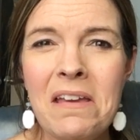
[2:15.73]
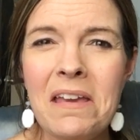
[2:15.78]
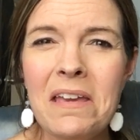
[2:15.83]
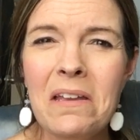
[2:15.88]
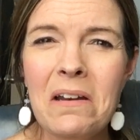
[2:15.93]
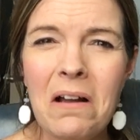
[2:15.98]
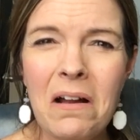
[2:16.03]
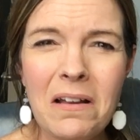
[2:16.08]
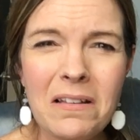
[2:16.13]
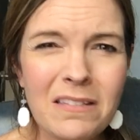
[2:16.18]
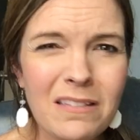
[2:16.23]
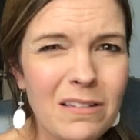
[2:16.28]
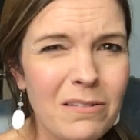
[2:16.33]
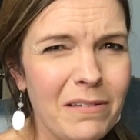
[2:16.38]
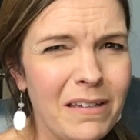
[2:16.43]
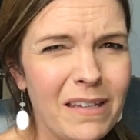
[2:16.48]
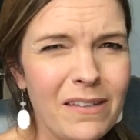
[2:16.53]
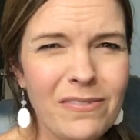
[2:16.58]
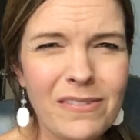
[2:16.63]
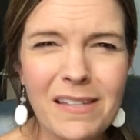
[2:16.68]
it also
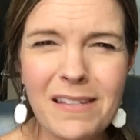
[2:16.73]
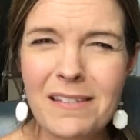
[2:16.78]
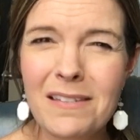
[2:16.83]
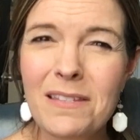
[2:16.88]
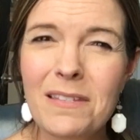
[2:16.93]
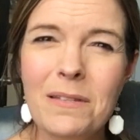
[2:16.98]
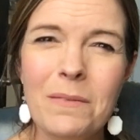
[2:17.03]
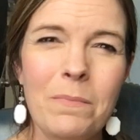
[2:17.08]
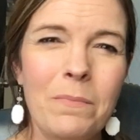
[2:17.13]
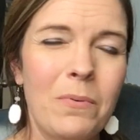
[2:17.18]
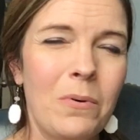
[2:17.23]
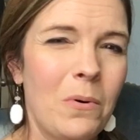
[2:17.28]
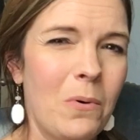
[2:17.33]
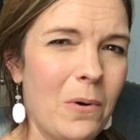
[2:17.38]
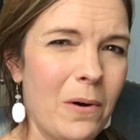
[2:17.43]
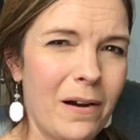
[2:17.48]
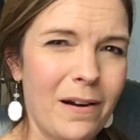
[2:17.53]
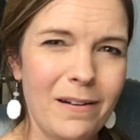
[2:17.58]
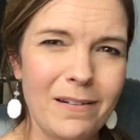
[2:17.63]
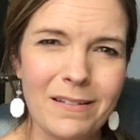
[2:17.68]
gives us
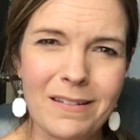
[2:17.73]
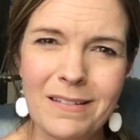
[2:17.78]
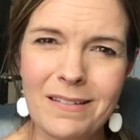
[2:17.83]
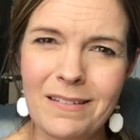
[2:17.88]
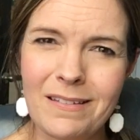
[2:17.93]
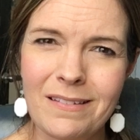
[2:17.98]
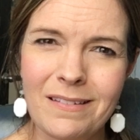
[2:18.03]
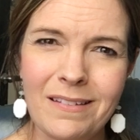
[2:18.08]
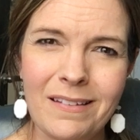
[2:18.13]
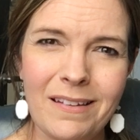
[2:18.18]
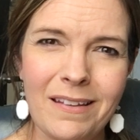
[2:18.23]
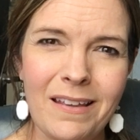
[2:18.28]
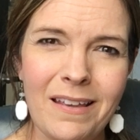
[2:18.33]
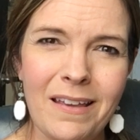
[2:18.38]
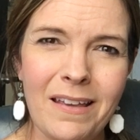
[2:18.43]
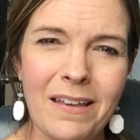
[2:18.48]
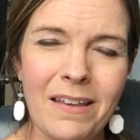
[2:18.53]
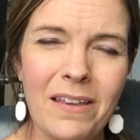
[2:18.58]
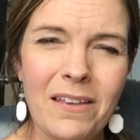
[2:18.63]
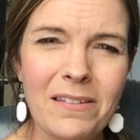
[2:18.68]
support.
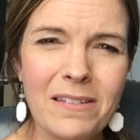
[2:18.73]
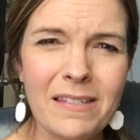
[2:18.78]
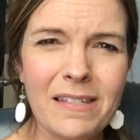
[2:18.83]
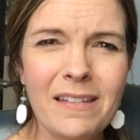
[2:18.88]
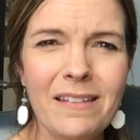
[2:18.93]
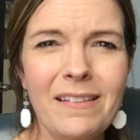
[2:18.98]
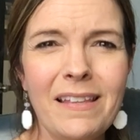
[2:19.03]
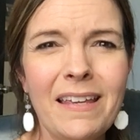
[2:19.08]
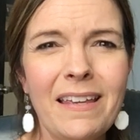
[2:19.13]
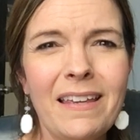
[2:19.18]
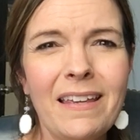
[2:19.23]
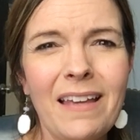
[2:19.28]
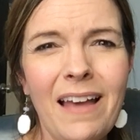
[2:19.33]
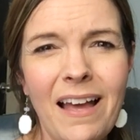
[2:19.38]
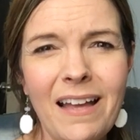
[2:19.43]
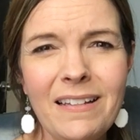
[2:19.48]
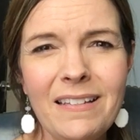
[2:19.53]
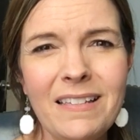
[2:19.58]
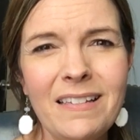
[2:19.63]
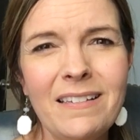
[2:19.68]
Y'all, see, like,
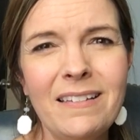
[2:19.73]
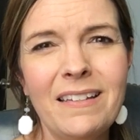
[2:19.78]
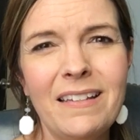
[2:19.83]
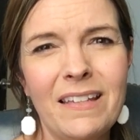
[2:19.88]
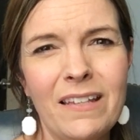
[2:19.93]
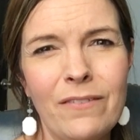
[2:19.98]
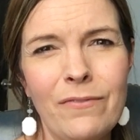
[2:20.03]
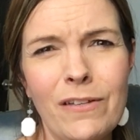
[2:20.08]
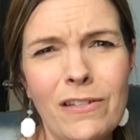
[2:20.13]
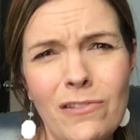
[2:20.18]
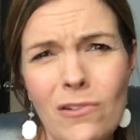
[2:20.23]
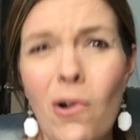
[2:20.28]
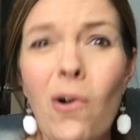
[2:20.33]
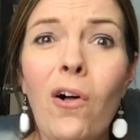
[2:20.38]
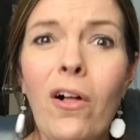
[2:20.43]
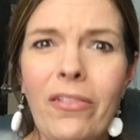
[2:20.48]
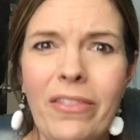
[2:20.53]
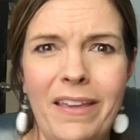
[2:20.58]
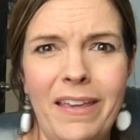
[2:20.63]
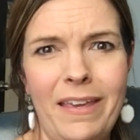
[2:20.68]
God didn't give us
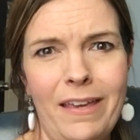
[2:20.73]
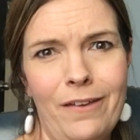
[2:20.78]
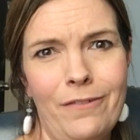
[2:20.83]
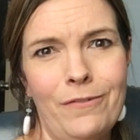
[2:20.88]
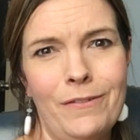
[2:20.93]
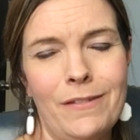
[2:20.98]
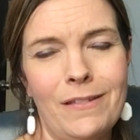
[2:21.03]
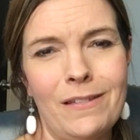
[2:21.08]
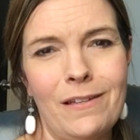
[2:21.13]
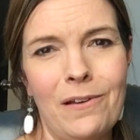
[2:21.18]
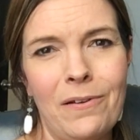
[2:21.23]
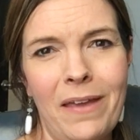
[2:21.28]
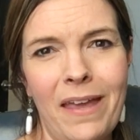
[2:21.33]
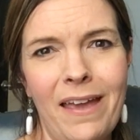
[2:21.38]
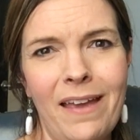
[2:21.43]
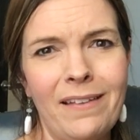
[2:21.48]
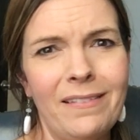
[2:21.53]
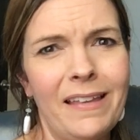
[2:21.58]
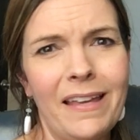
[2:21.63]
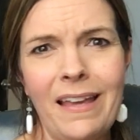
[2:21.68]
all the gifts,
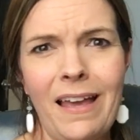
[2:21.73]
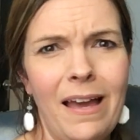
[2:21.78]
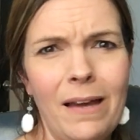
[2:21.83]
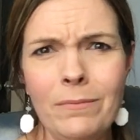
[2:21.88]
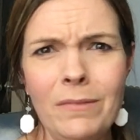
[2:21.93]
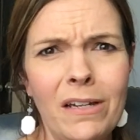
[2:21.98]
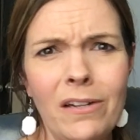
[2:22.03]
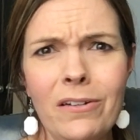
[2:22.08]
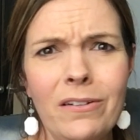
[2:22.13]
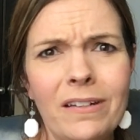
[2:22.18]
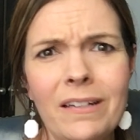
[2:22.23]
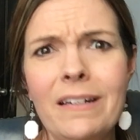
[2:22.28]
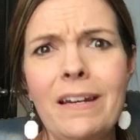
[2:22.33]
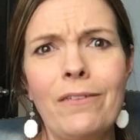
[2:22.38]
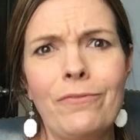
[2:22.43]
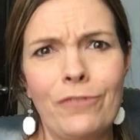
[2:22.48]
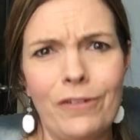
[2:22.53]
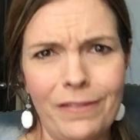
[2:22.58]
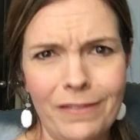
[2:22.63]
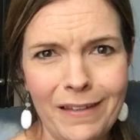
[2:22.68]
okay? Like, I'm not good at
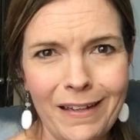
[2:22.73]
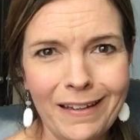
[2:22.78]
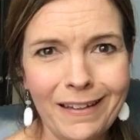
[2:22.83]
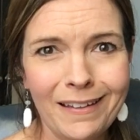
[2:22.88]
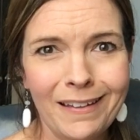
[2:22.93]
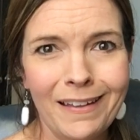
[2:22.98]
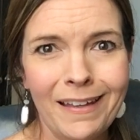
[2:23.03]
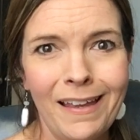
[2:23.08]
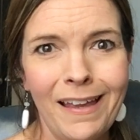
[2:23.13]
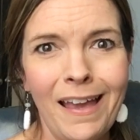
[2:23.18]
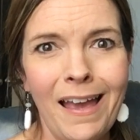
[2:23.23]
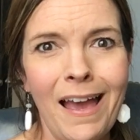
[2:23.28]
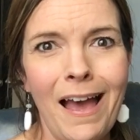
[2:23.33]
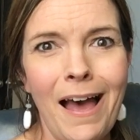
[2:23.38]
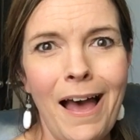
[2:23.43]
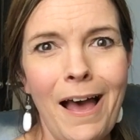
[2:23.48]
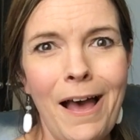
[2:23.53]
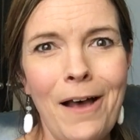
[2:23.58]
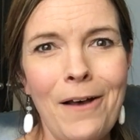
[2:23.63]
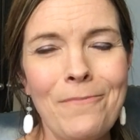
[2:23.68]
everything.
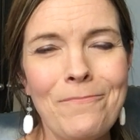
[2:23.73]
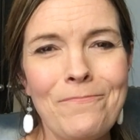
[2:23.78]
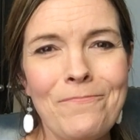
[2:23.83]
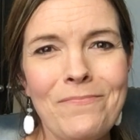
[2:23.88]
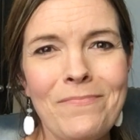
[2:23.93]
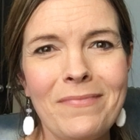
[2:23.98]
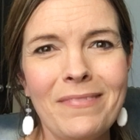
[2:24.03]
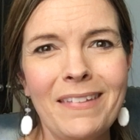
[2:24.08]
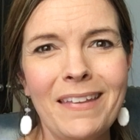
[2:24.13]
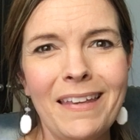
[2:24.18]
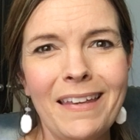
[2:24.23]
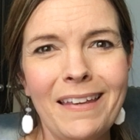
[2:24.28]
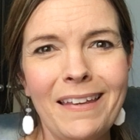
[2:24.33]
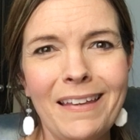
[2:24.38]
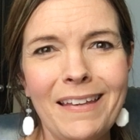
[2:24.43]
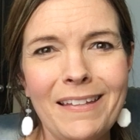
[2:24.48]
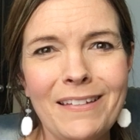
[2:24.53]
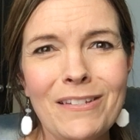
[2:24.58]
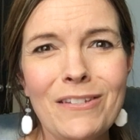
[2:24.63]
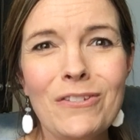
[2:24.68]
He
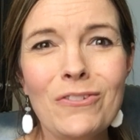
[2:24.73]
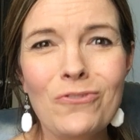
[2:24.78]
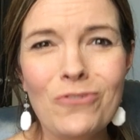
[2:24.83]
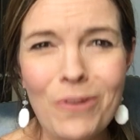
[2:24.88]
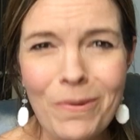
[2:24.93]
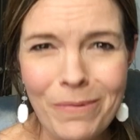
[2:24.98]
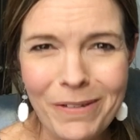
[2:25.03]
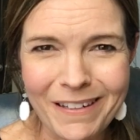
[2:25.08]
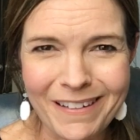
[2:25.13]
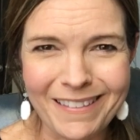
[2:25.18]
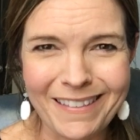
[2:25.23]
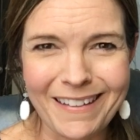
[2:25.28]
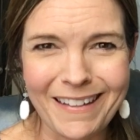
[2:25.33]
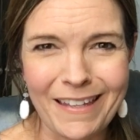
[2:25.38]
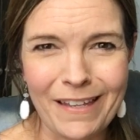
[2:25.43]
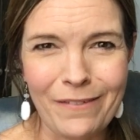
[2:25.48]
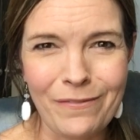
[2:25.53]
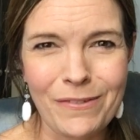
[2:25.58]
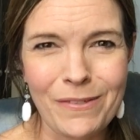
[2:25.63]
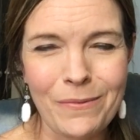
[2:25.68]
distributed the
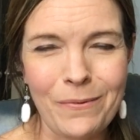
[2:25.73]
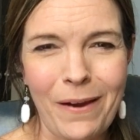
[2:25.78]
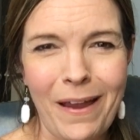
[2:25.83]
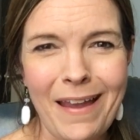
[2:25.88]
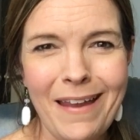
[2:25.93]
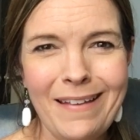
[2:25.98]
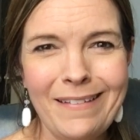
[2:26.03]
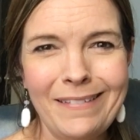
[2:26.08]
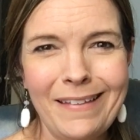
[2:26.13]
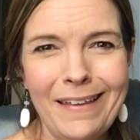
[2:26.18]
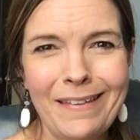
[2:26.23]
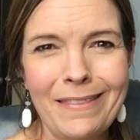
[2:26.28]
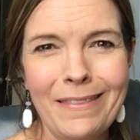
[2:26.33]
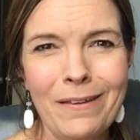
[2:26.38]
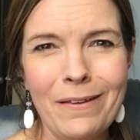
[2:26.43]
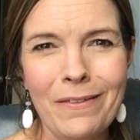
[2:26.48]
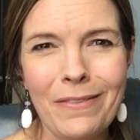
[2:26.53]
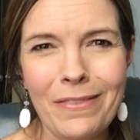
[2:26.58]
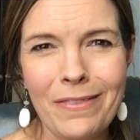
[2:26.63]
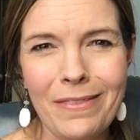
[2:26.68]
gifts, right? Like,
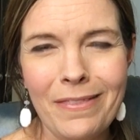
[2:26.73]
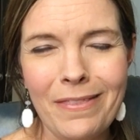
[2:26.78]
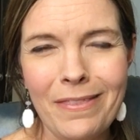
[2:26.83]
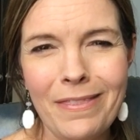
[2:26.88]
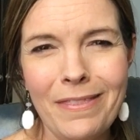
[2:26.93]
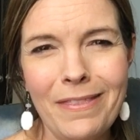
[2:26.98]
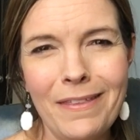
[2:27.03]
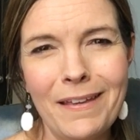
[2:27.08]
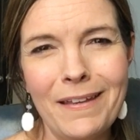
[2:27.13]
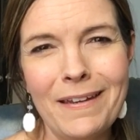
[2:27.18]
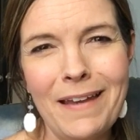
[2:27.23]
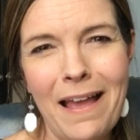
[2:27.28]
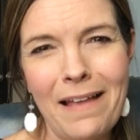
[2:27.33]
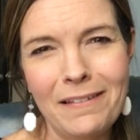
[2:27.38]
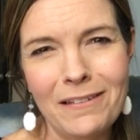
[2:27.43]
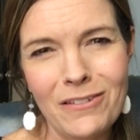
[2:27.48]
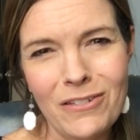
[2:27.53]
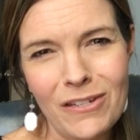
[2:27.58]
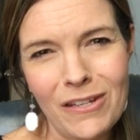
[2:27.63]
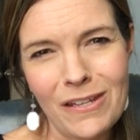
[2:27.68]
the
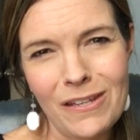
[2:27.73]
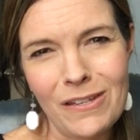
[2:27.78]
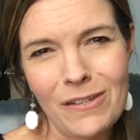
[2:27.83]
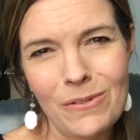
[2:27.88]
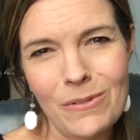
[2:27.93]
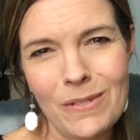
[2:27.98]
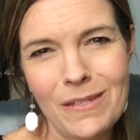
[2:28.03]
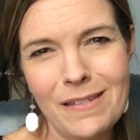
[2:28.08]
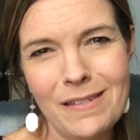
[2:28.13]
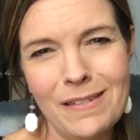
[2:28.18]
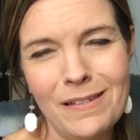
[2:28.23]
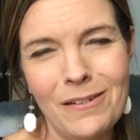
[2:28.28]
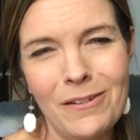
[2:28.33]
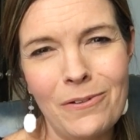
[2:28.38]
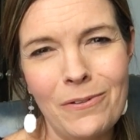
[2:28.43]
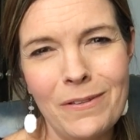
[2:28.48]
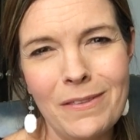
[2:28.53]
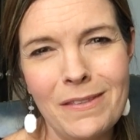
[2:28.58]
analogy he uses in